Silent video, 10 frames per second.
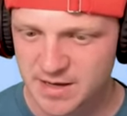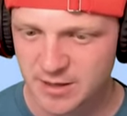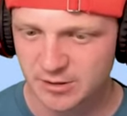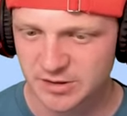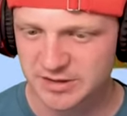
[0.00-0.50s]

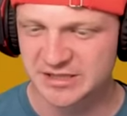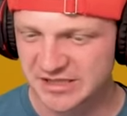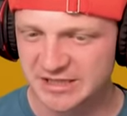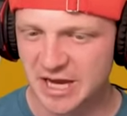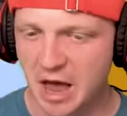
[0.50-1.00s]
here. So this is
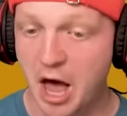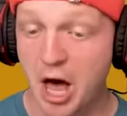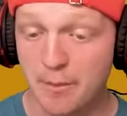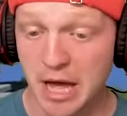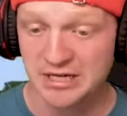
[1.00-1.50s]
his uh,
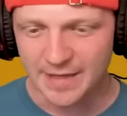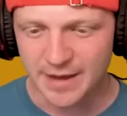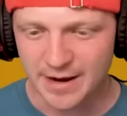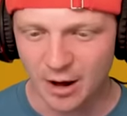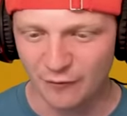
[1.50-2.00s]
butt. And
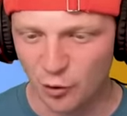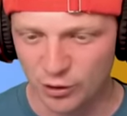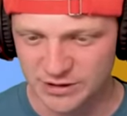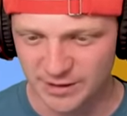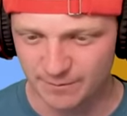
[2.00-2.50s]
then of
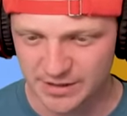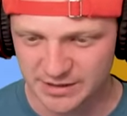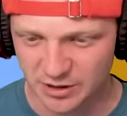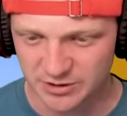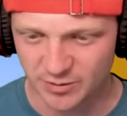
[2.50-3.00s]
course,
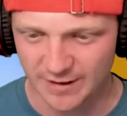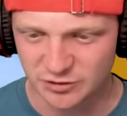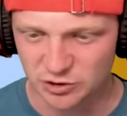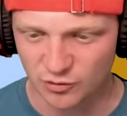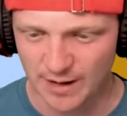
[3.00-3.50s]
bees also have
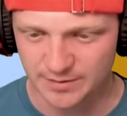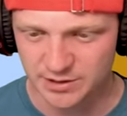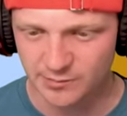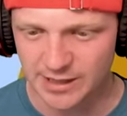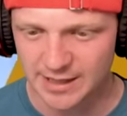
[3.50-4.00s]
stripes.
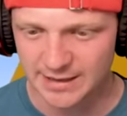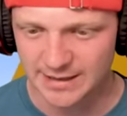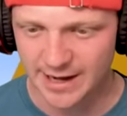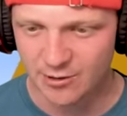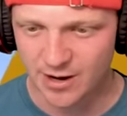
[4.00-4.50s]
So we need to
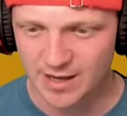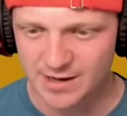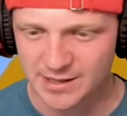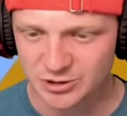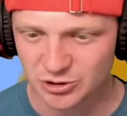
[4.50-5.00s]
layer in
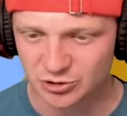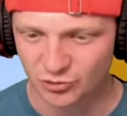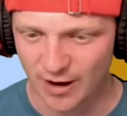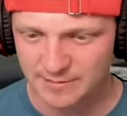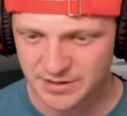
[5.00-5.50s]
his
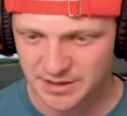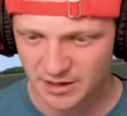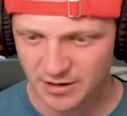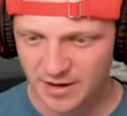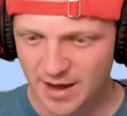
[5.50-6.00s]
stripes
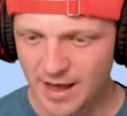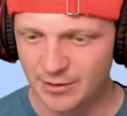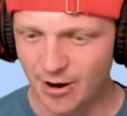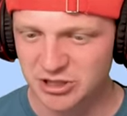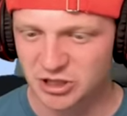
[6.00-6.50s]
here. And
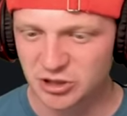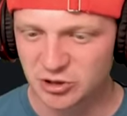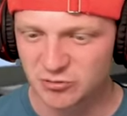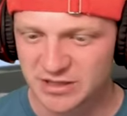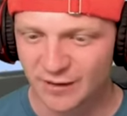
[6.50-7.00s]
then we're actually gonna
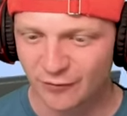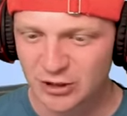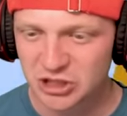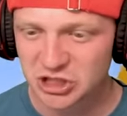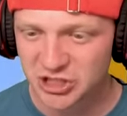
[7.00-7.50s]
do
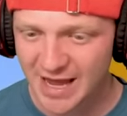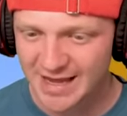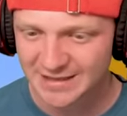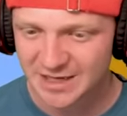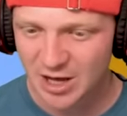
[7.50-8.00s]
different
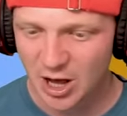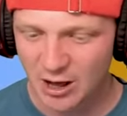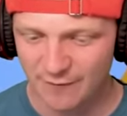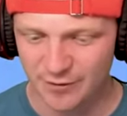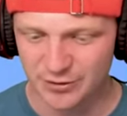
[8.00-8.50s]
shades
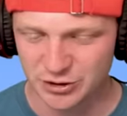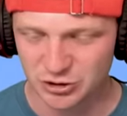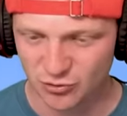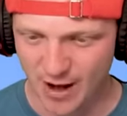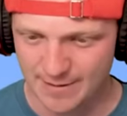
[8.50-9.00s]
of the
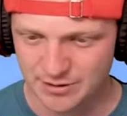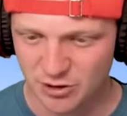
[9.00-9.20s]
stripes,